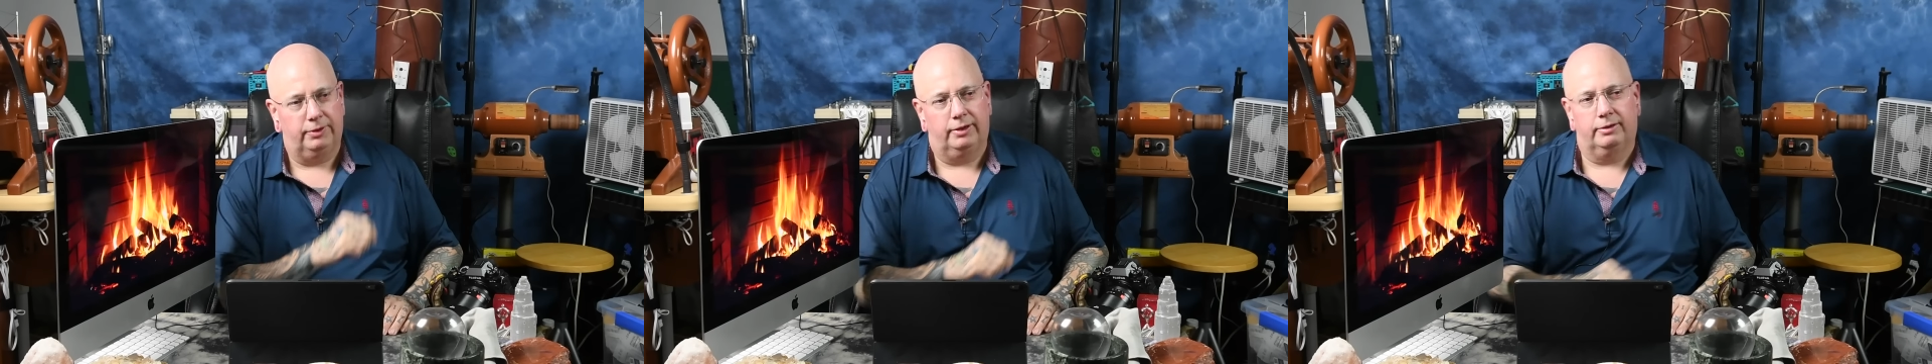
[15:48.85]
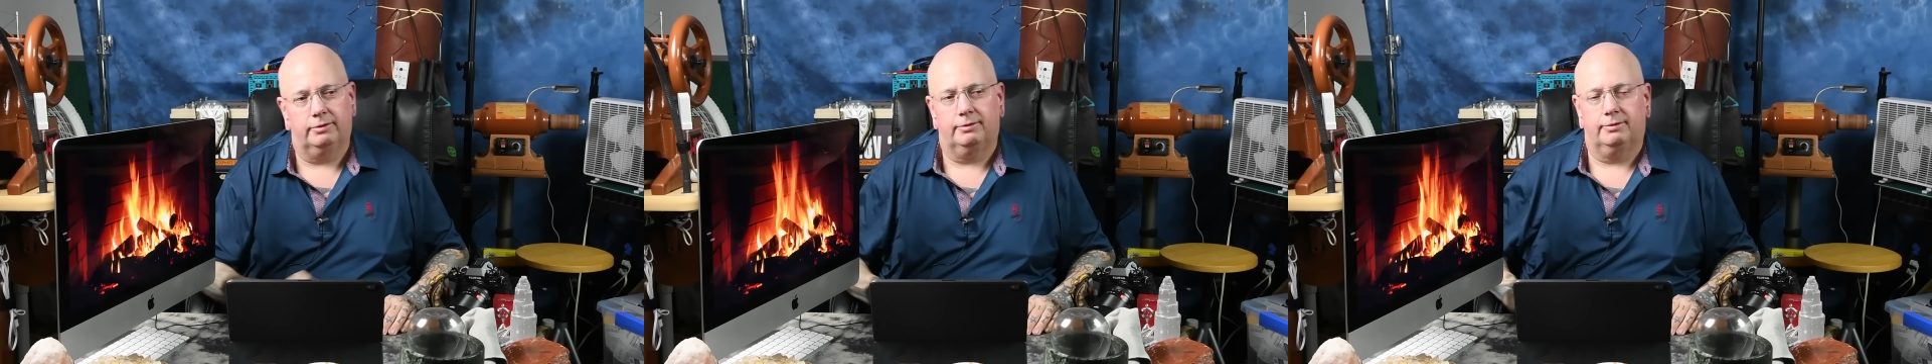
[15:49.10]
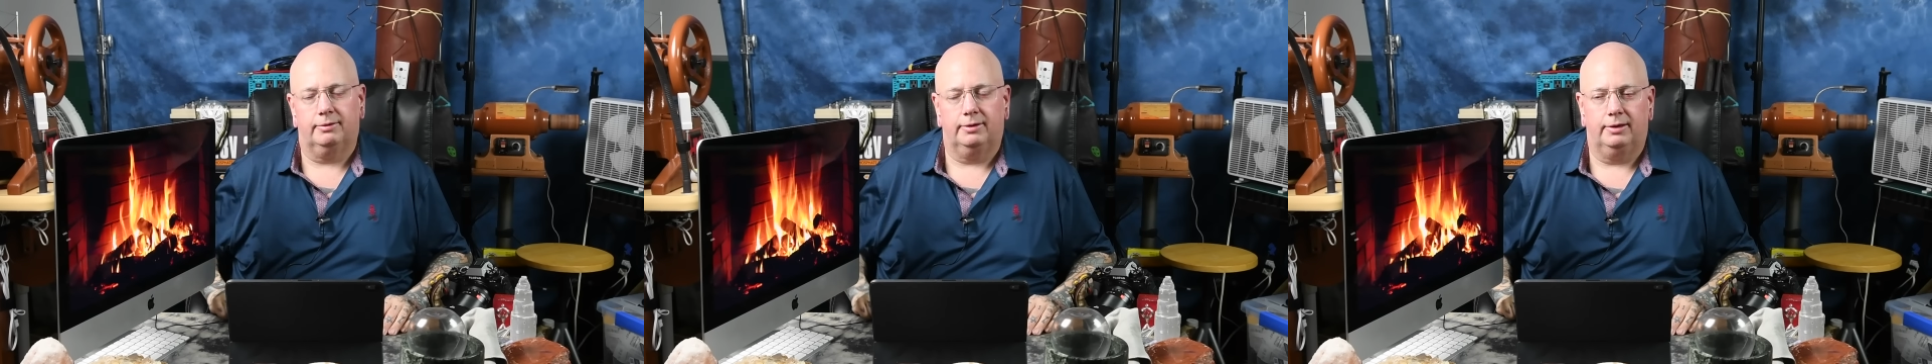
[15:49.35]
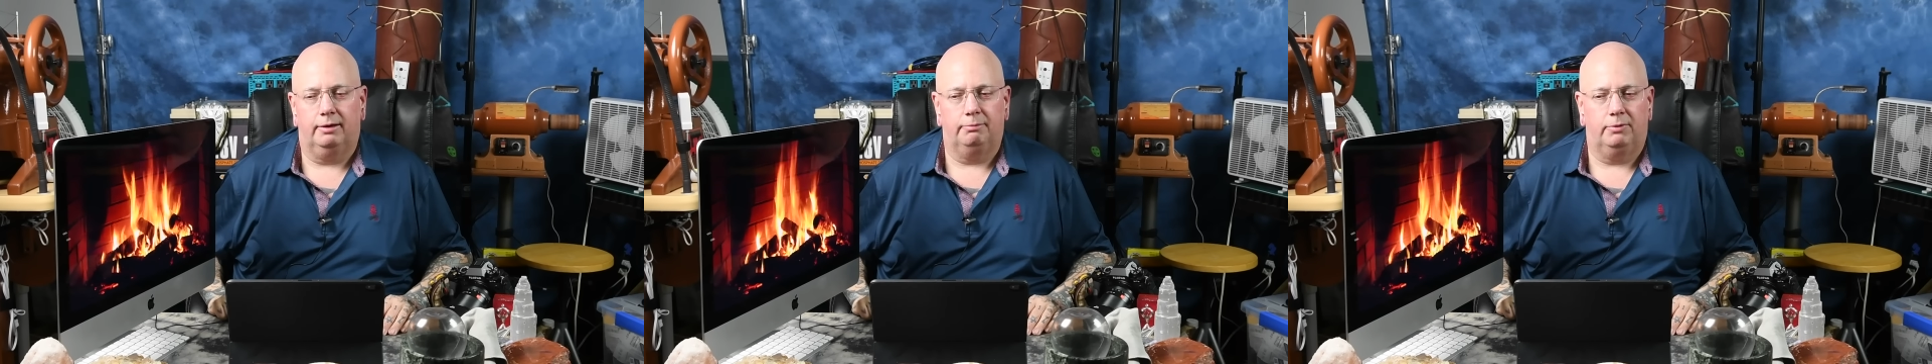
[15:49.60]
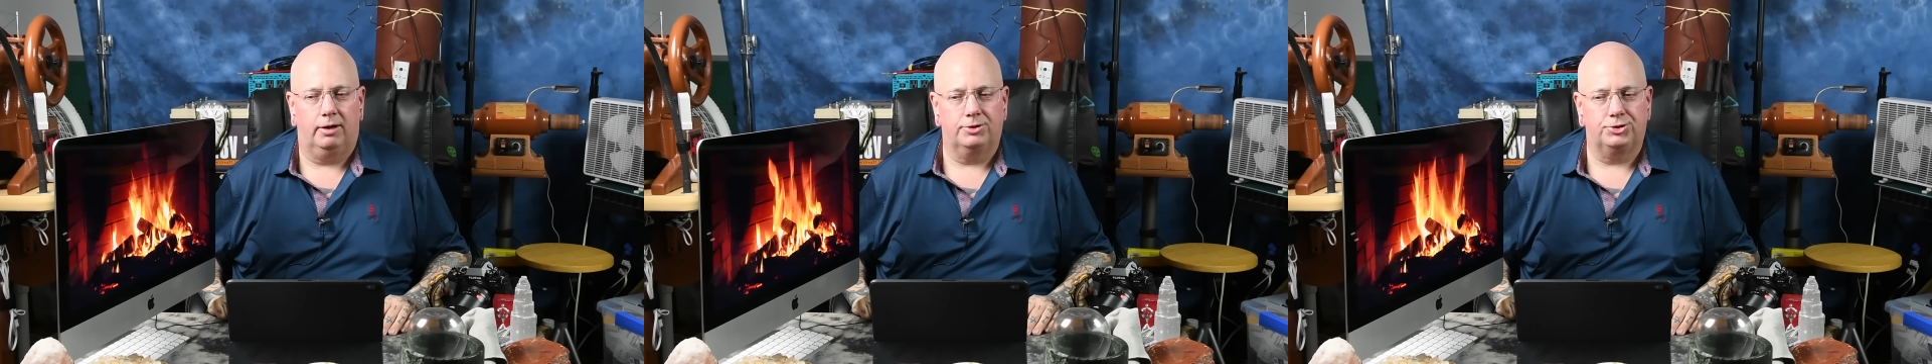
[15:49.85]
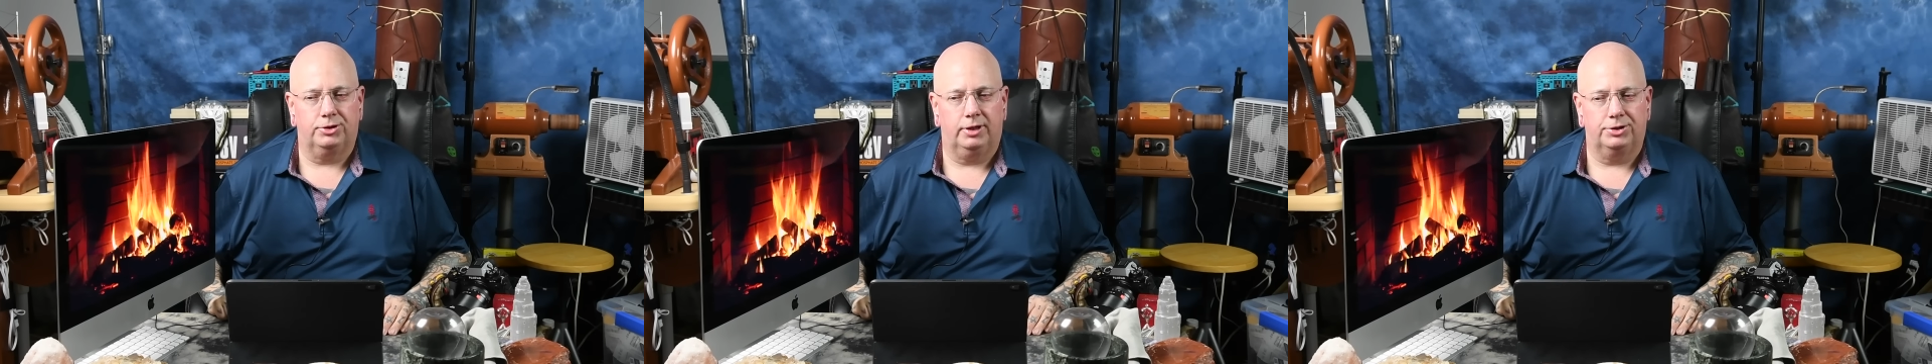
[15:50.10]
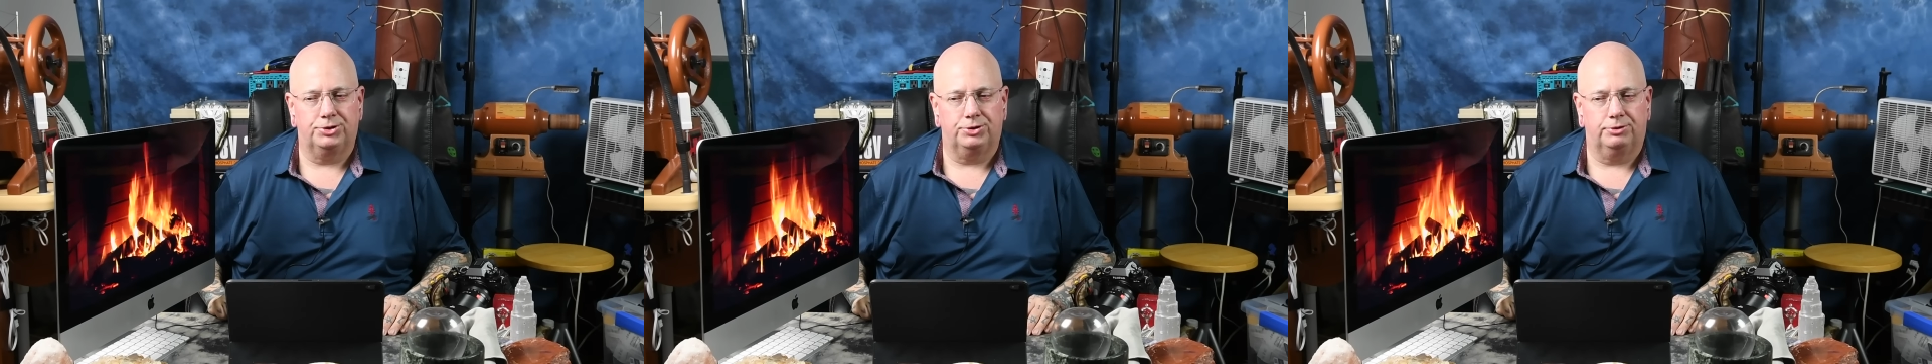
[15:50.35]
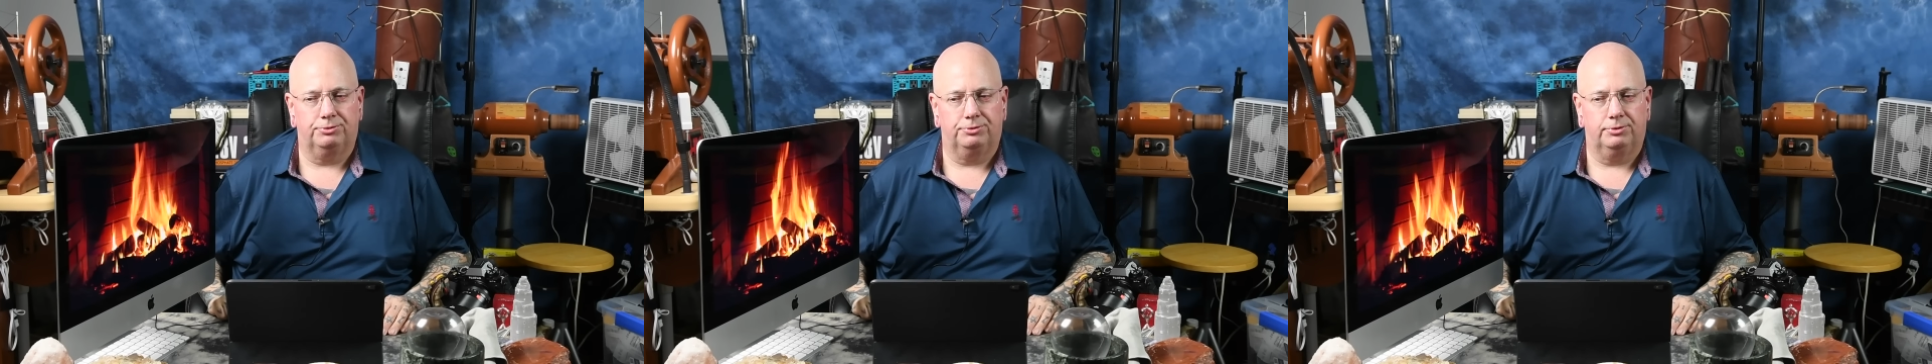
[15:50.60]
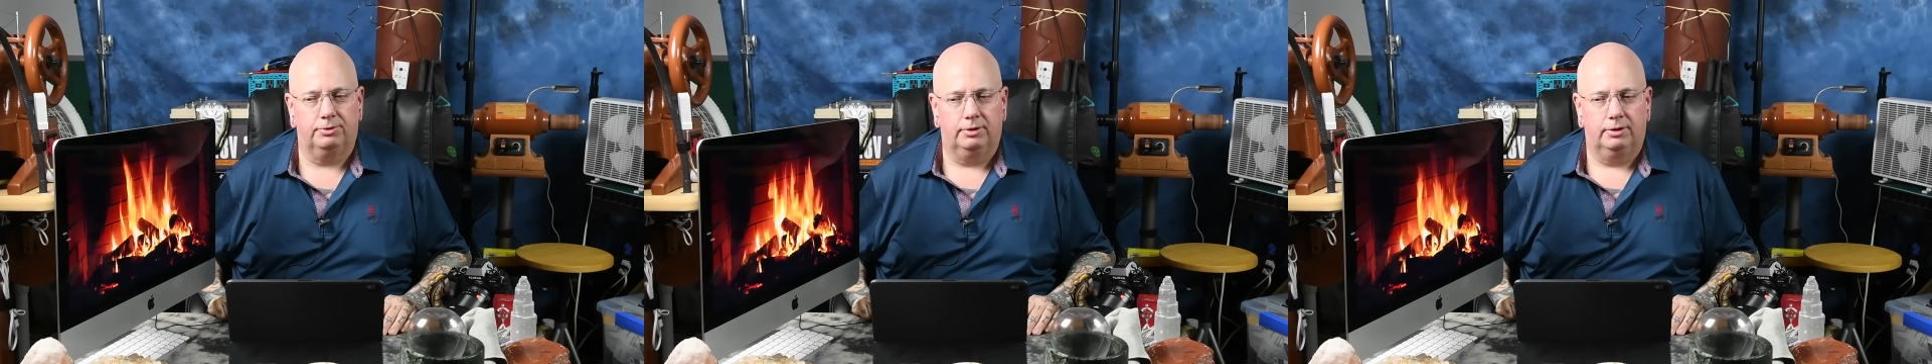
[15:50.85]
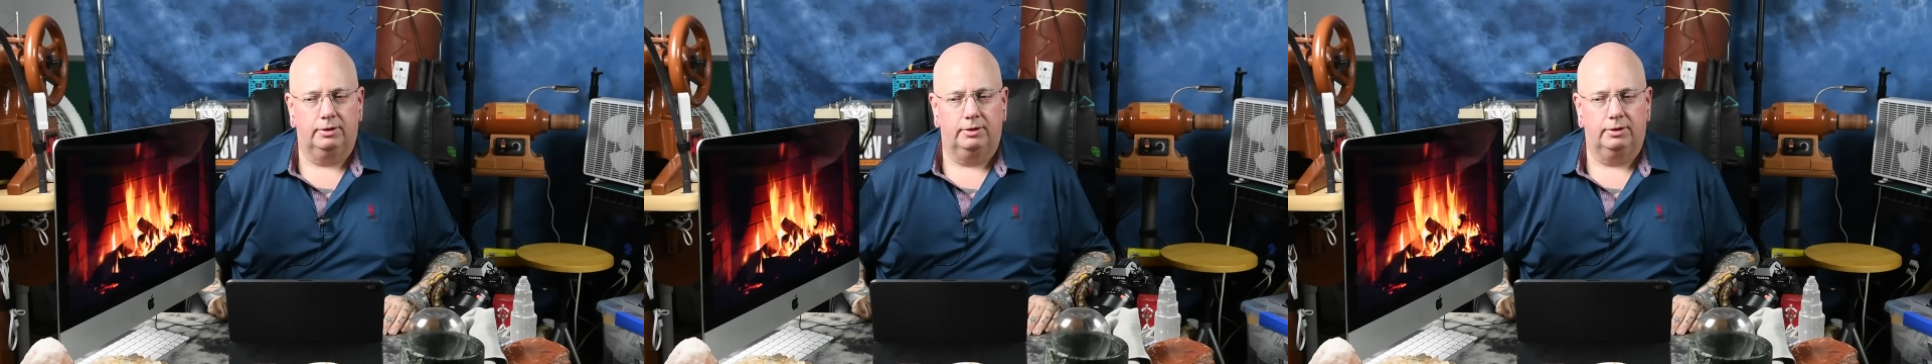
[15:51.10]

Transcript: breath a modulation?